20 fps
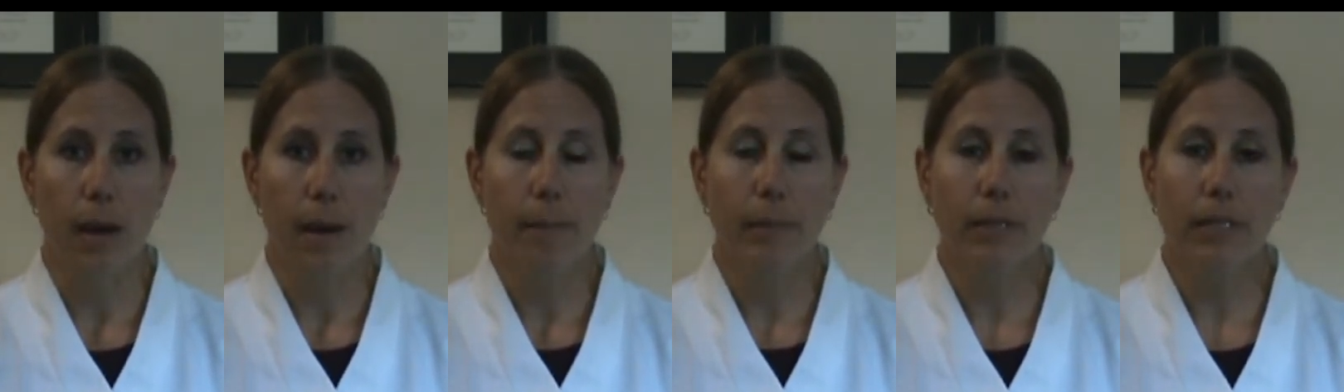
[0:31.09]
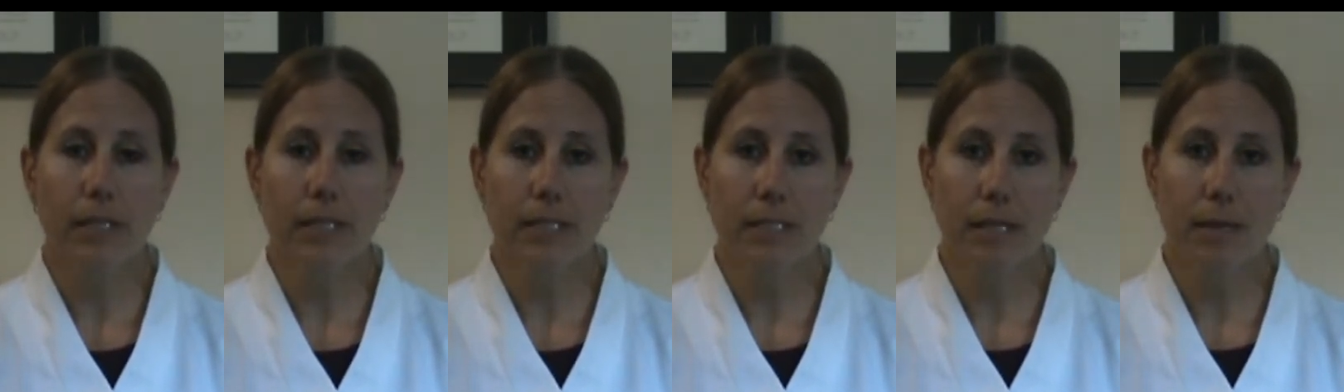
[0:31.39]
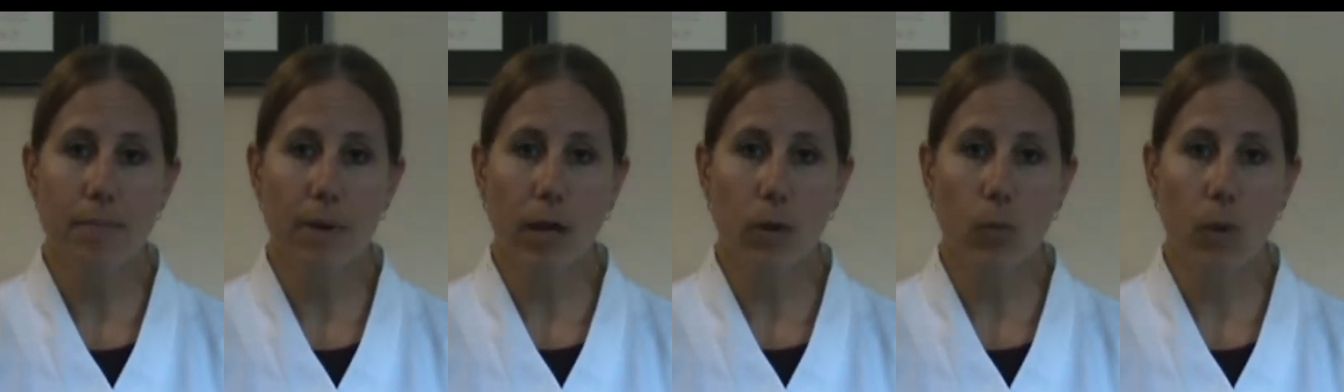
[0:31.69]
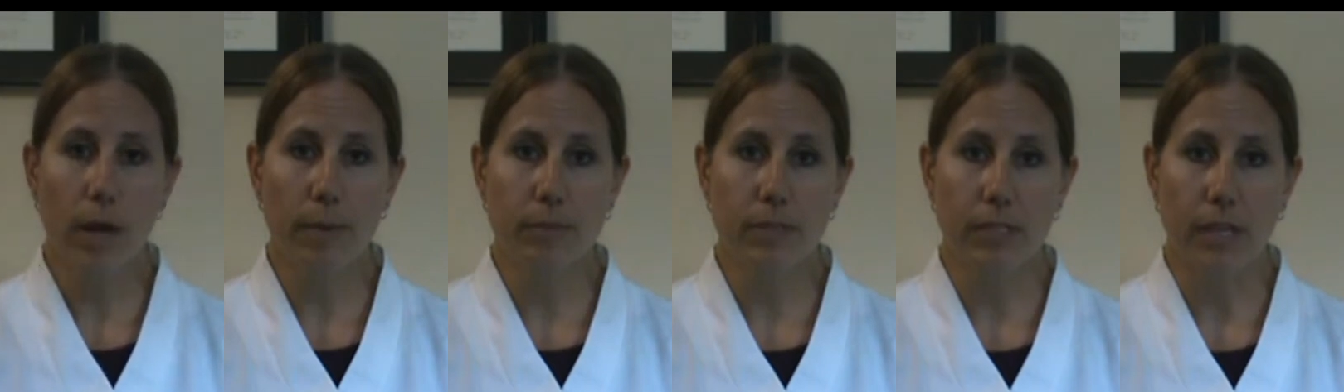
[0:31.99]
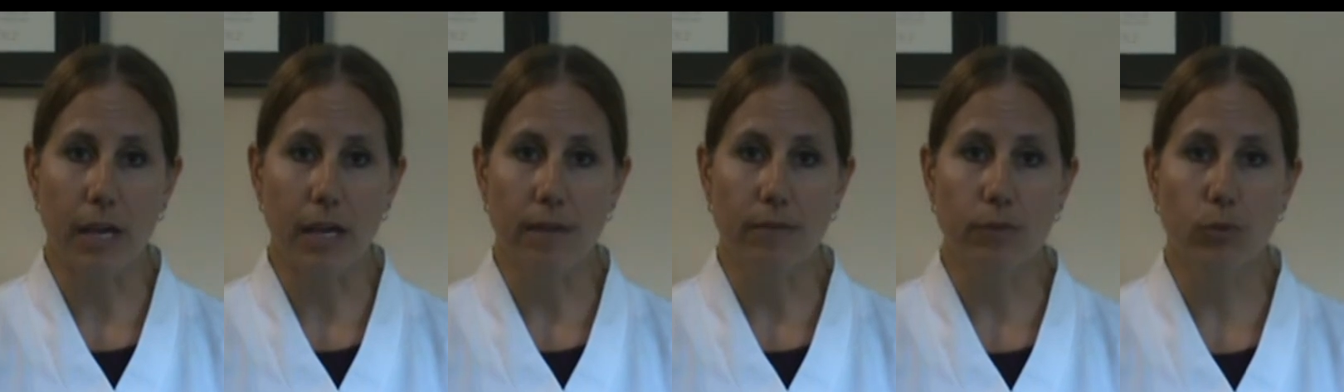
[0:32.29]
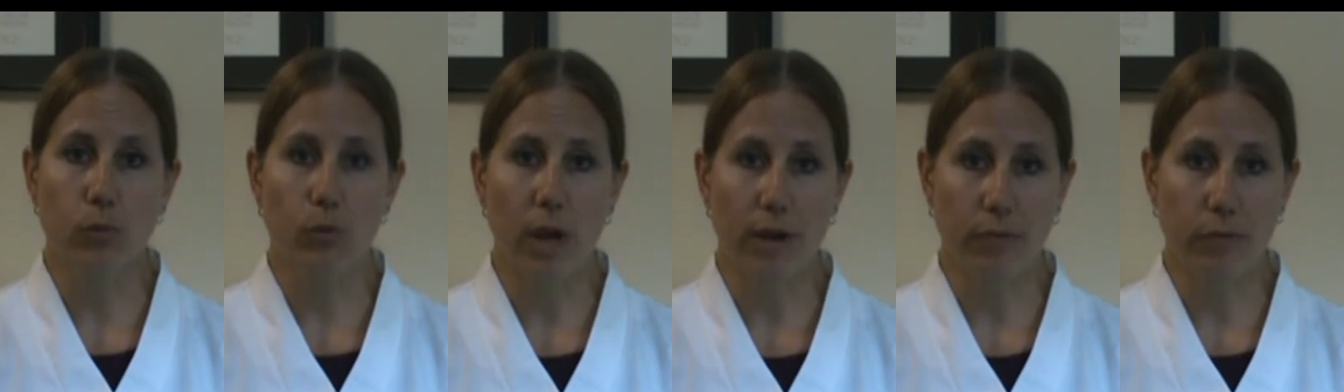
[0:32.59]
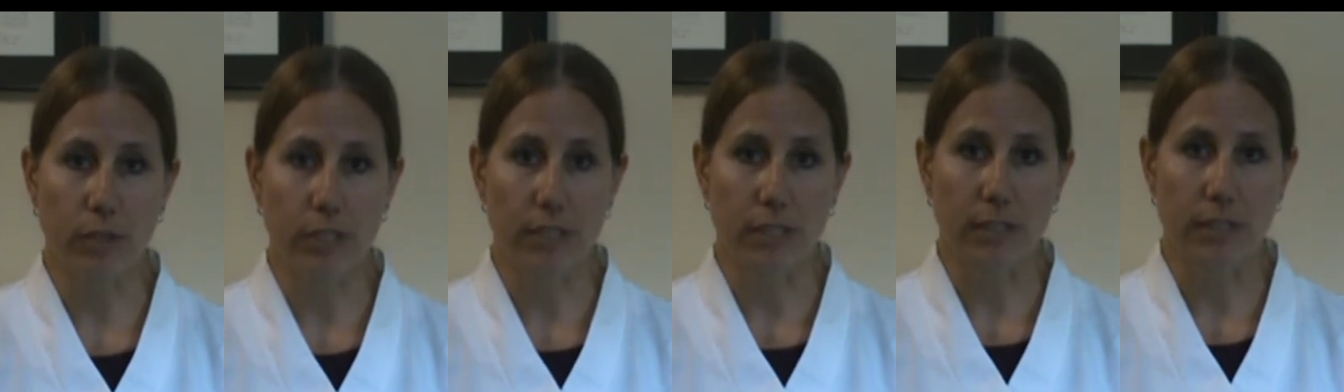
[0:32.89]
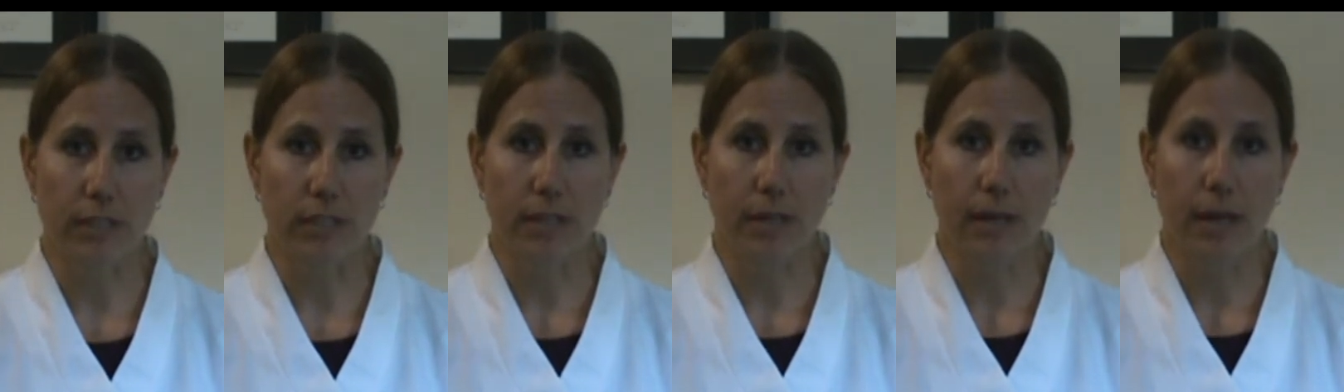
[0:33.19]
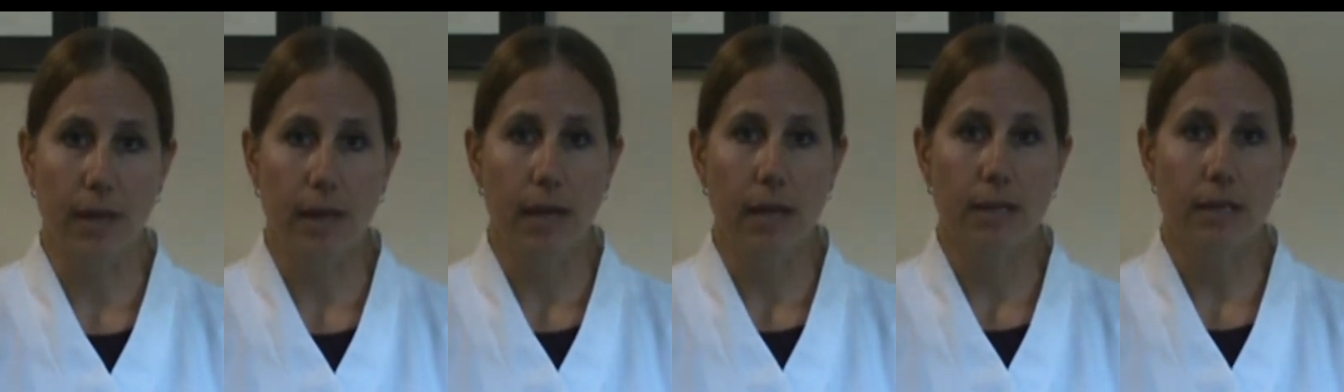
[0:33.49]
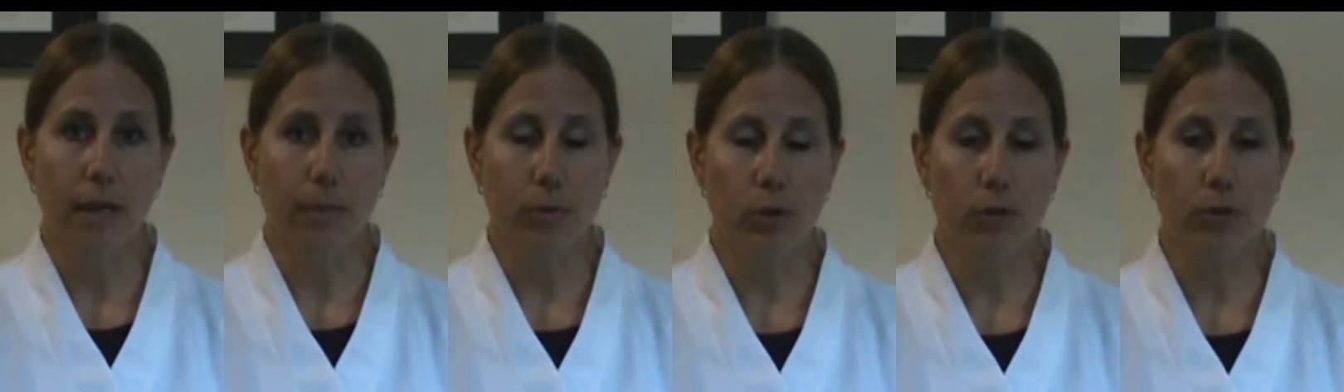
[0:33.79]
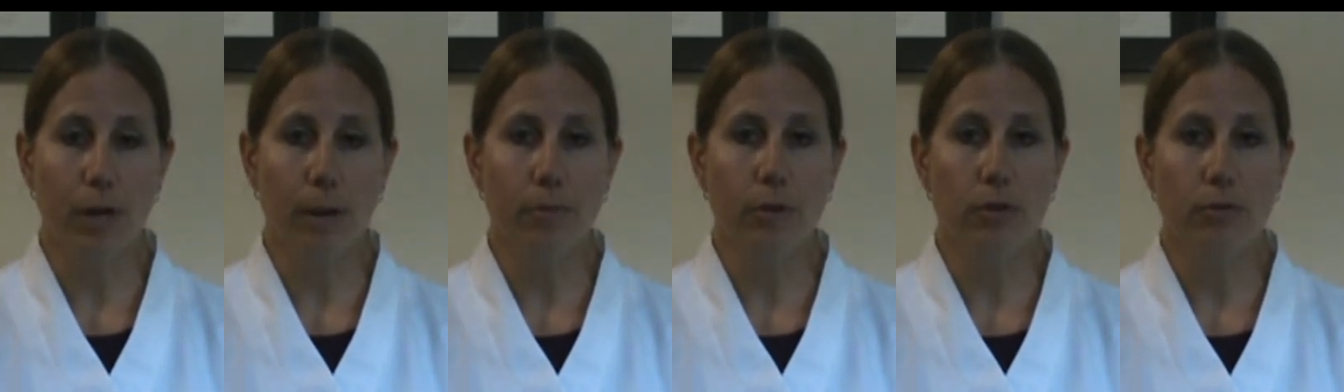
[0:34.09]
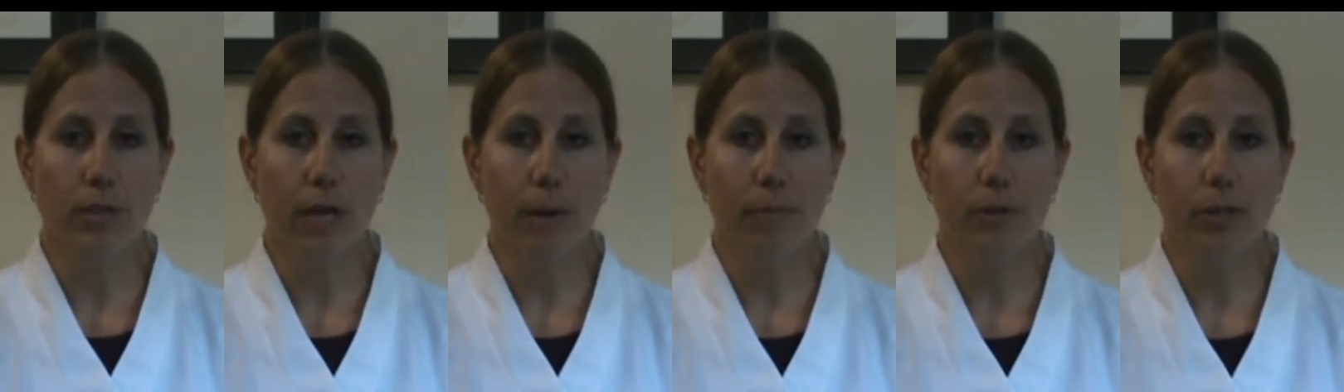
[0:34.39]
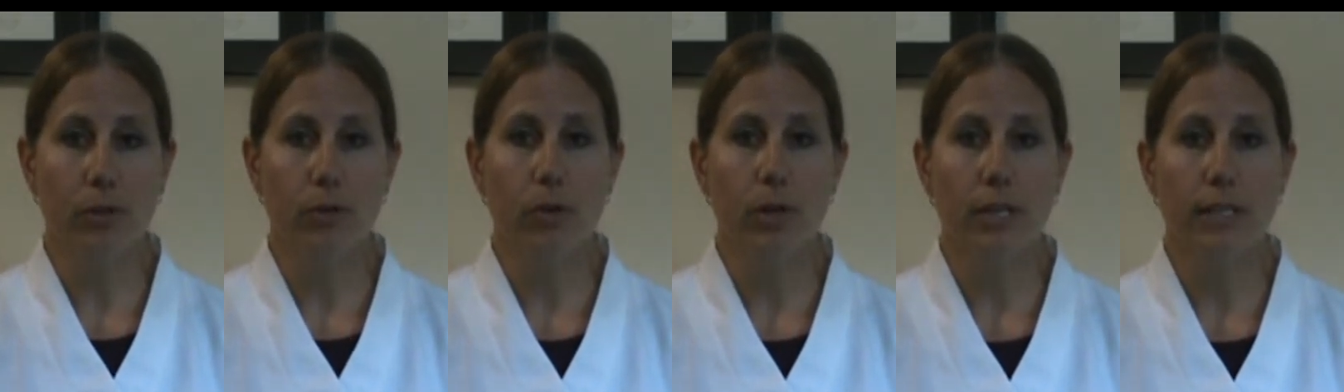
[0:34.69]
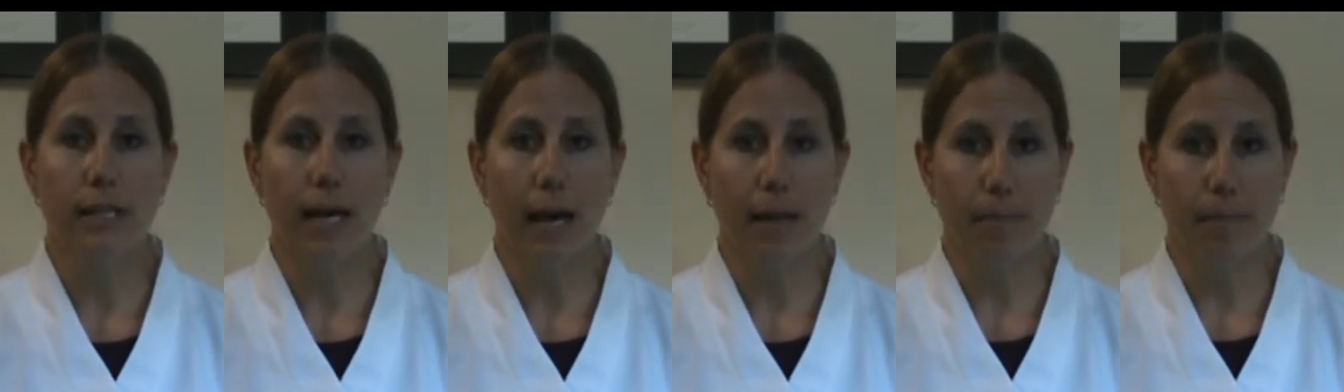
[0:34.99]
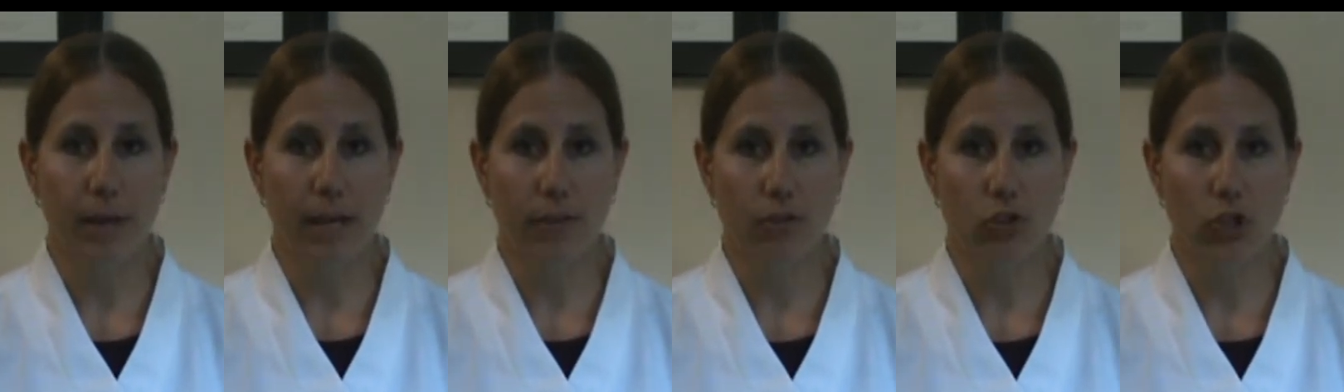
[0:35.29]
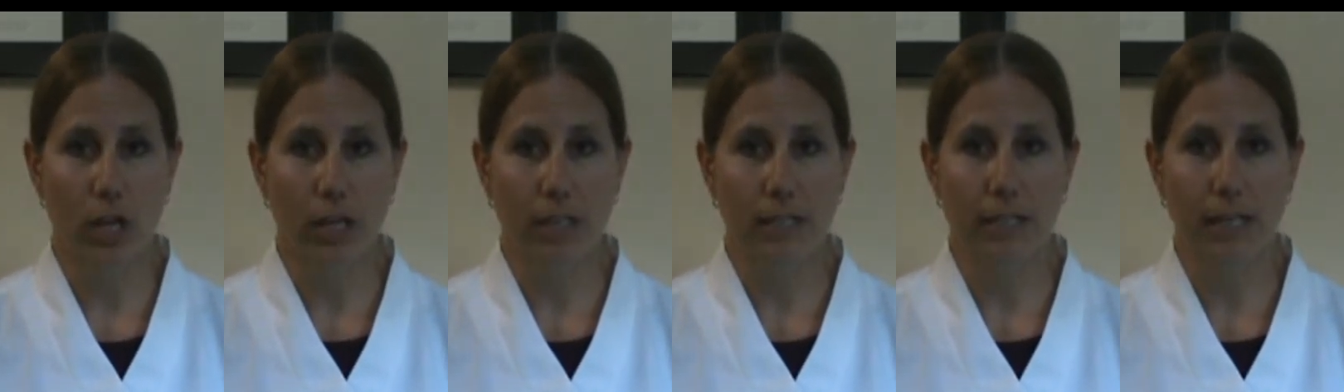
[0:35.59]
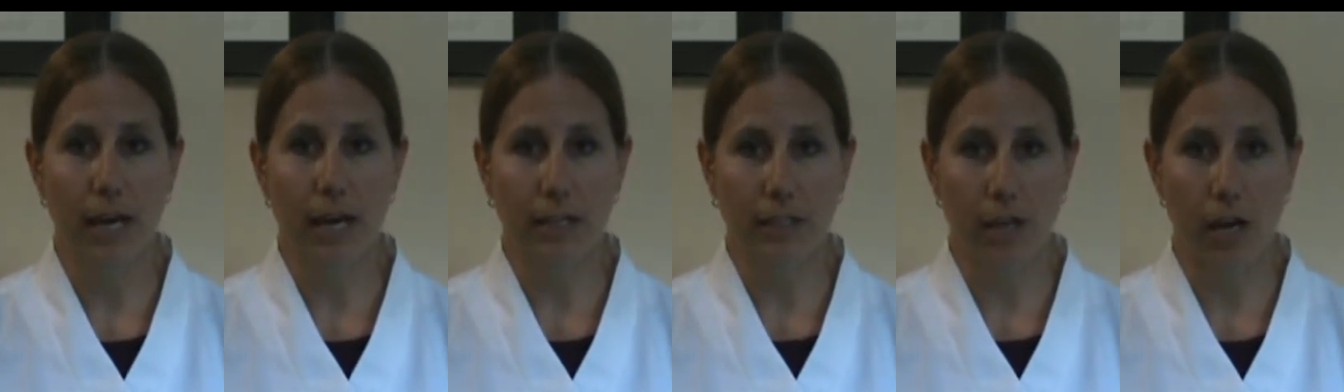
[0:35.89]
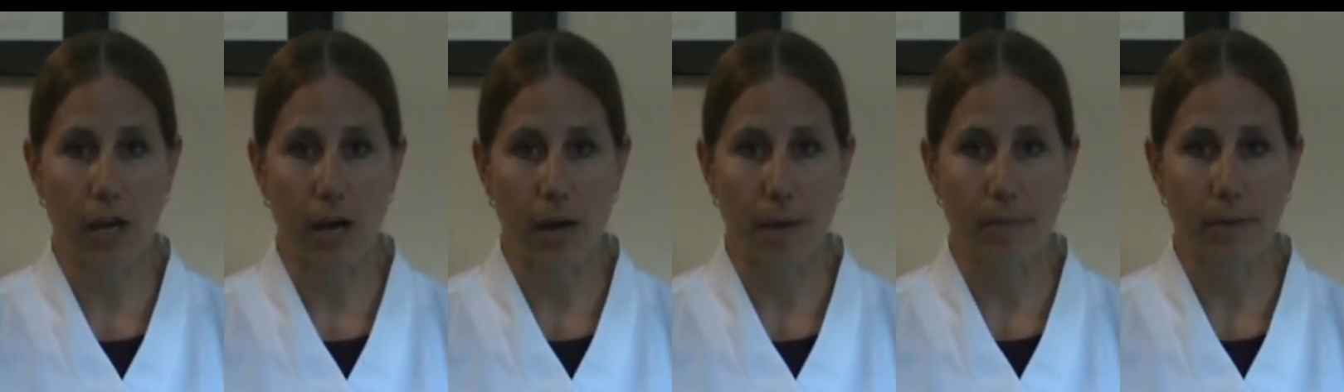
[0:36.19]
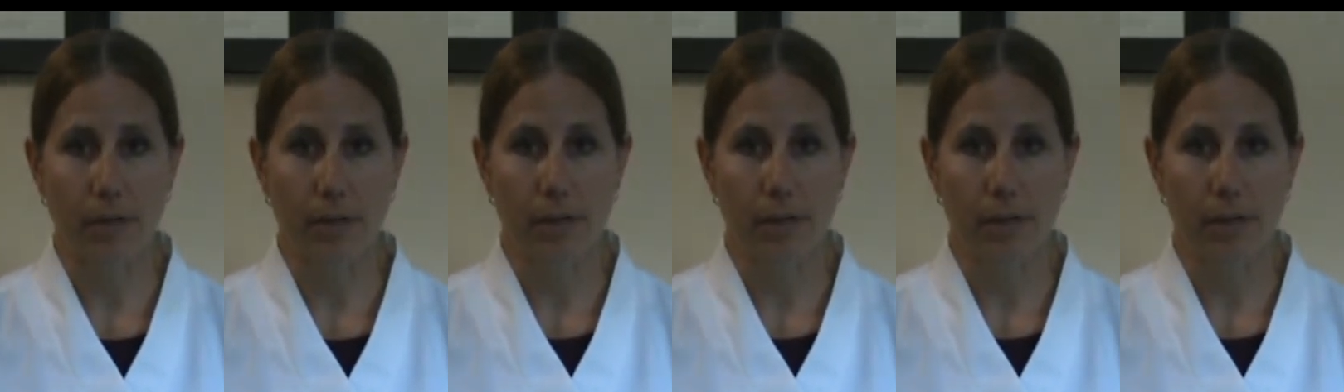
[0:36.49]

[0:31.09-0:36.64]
Please see my website for references, www.bethshelley.com.